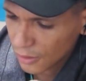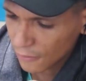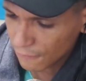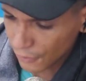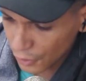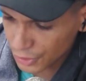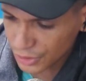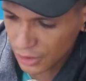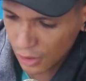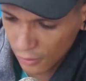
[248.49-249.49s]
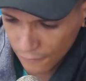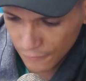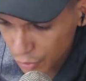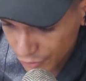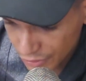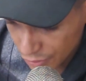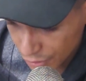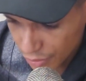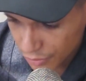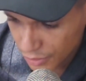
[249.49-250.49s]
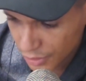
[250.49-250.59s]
version of Movie Studio.